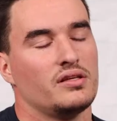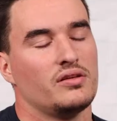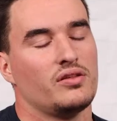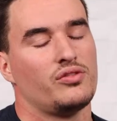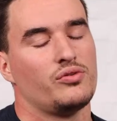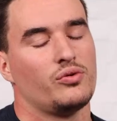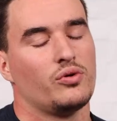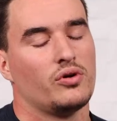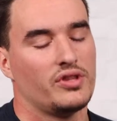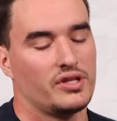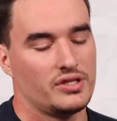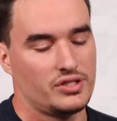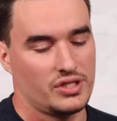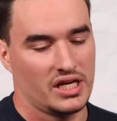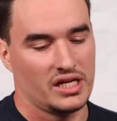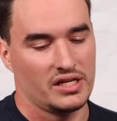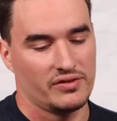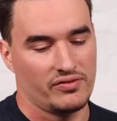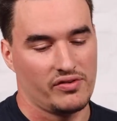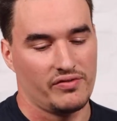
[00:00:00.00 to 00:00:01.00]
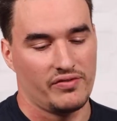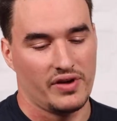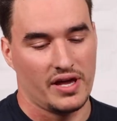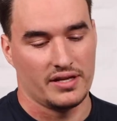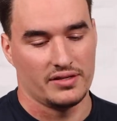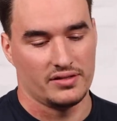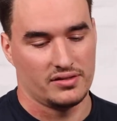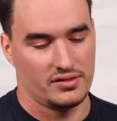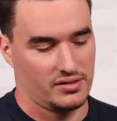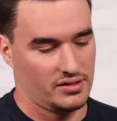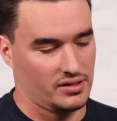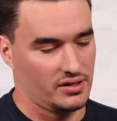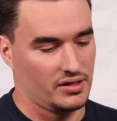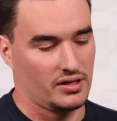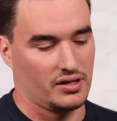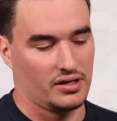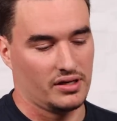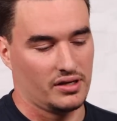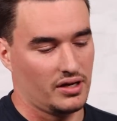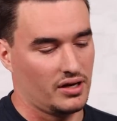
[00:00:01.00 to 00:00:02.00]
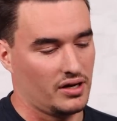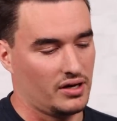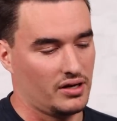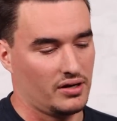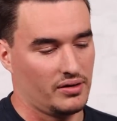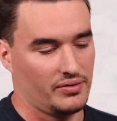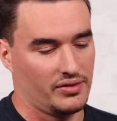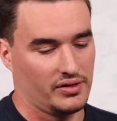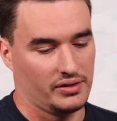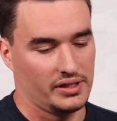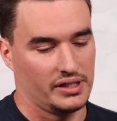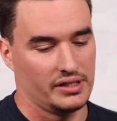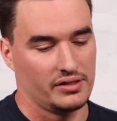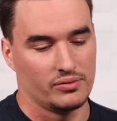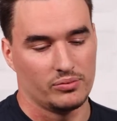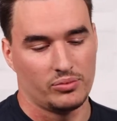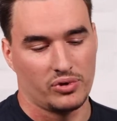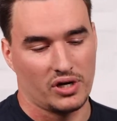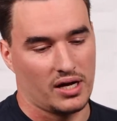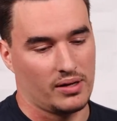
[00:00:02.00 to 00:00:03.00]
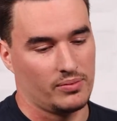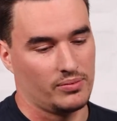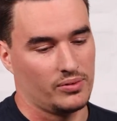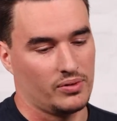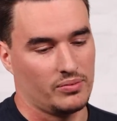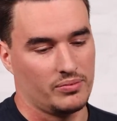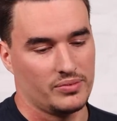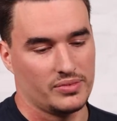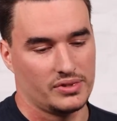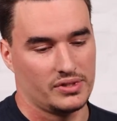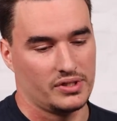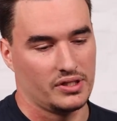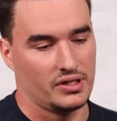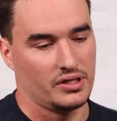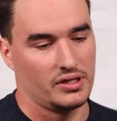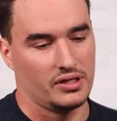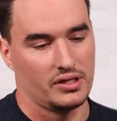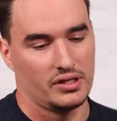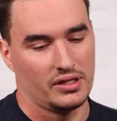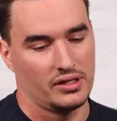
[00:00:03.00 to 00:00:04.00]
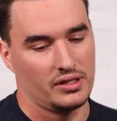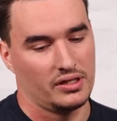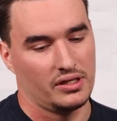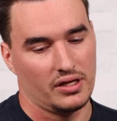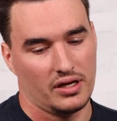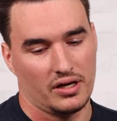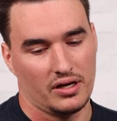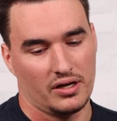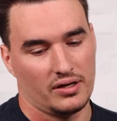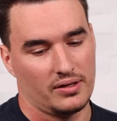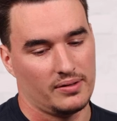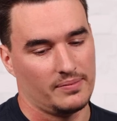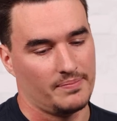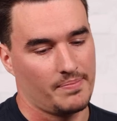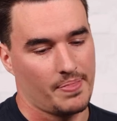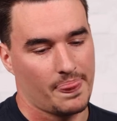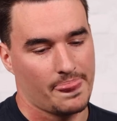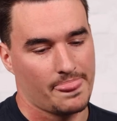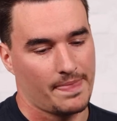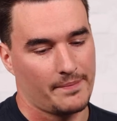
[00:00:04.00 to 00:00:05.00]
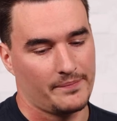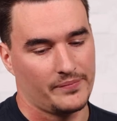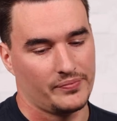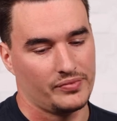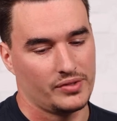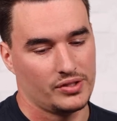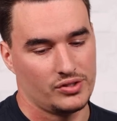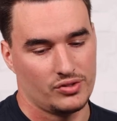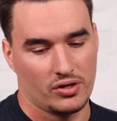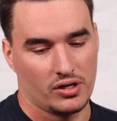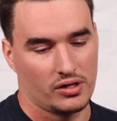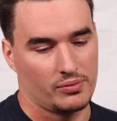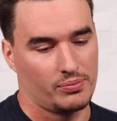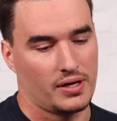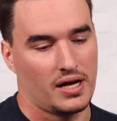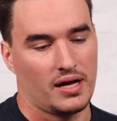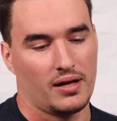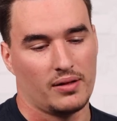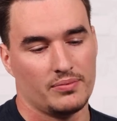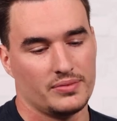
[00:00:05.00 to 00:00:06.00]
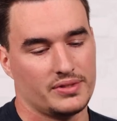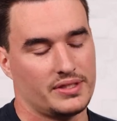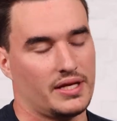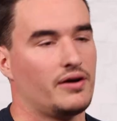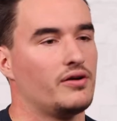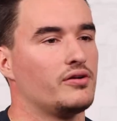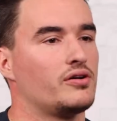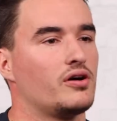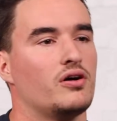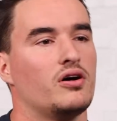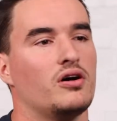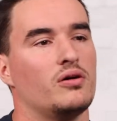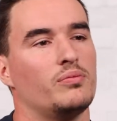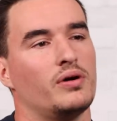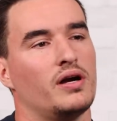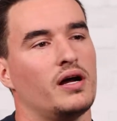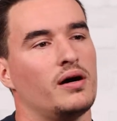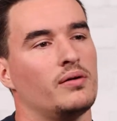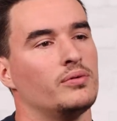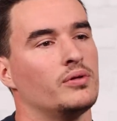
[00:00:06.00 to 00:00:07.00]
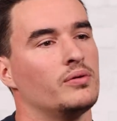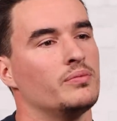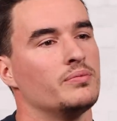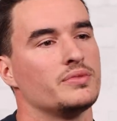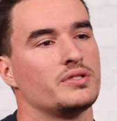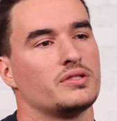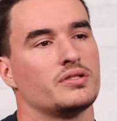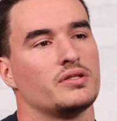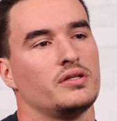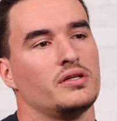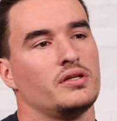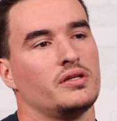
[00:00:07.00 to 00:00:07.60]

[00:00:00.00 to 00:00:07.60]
Through the chain of events, the legal problems, the drug problems, the alcohol problems,